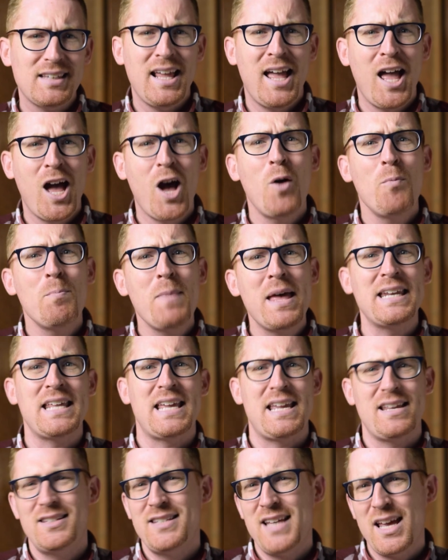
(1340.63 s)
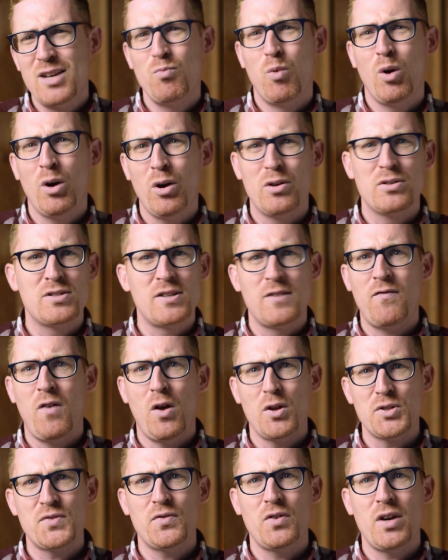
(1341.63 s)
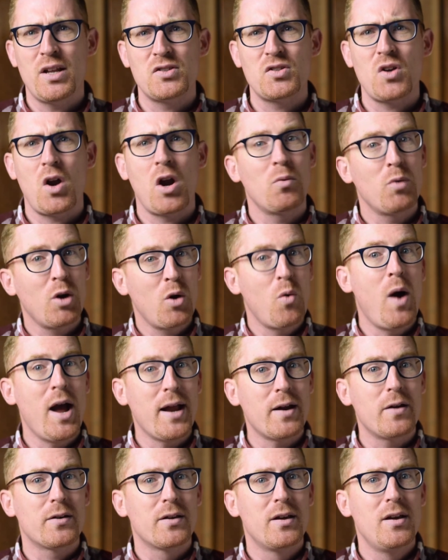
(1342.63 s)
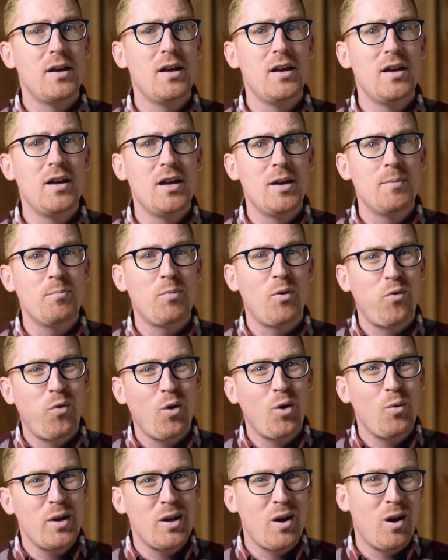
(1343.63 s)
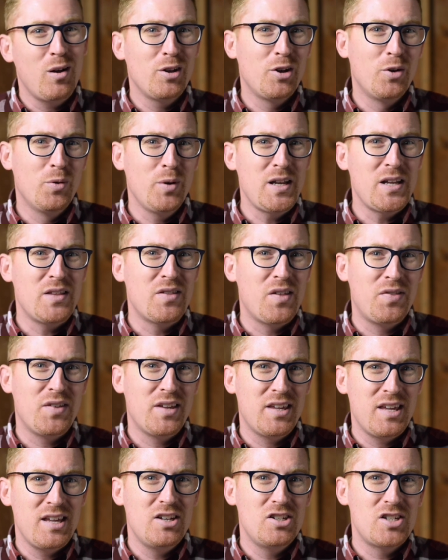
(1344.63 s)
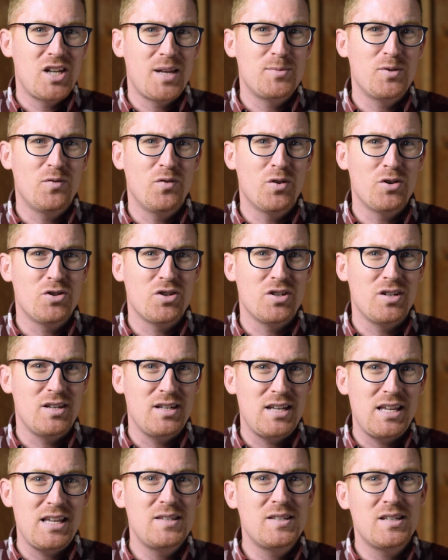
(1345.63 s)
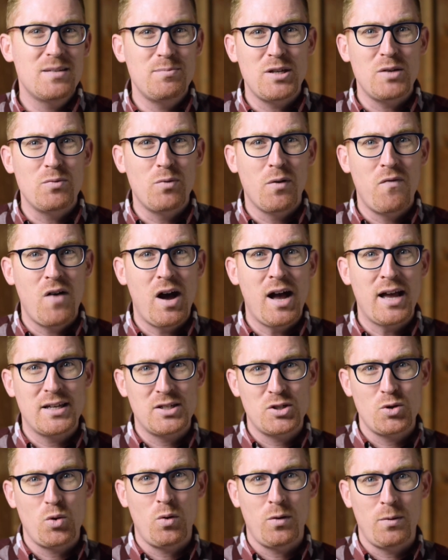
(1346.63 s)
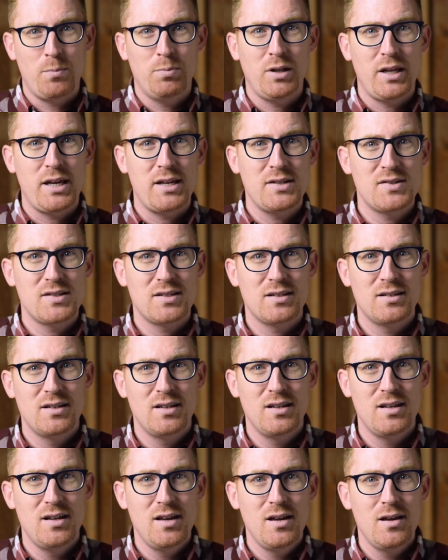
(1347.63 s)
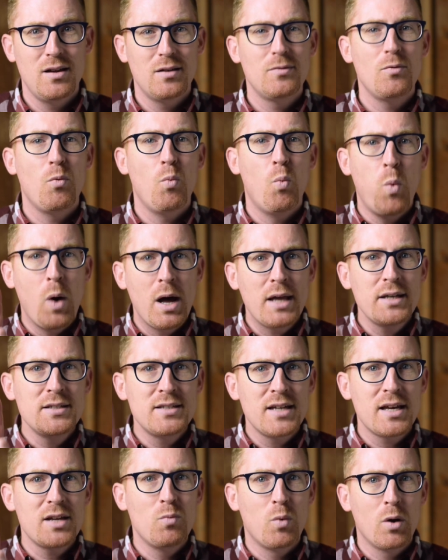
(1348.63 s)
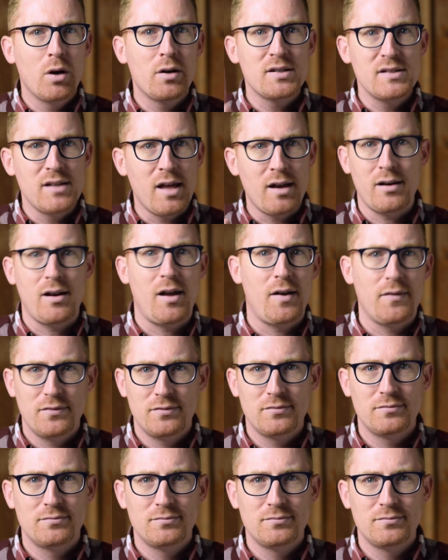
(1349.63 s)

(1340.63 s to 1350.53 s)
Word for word: How many dead words and false friends are required before we all agree that the King James Version needs to be revised or replaced? One dead word is not enough.